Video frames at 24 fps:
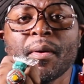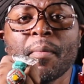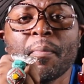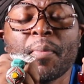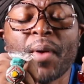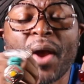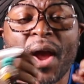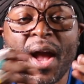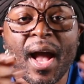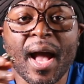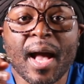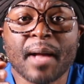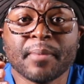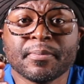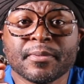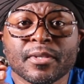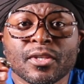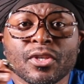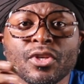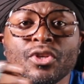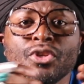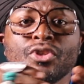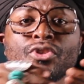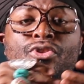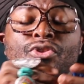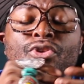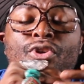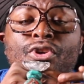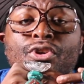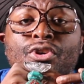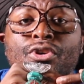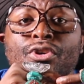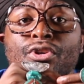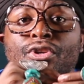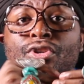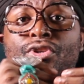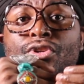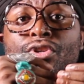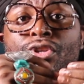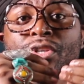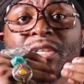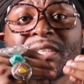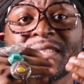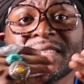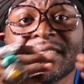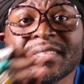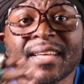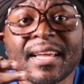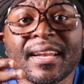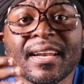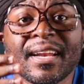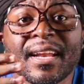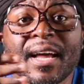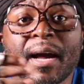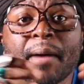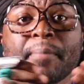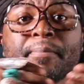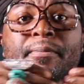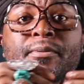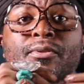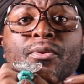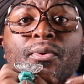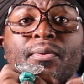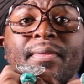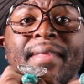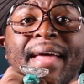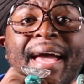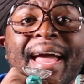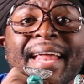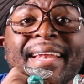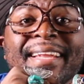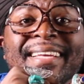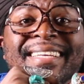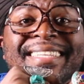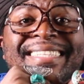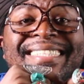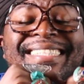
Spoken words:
perhaps you could set it up so that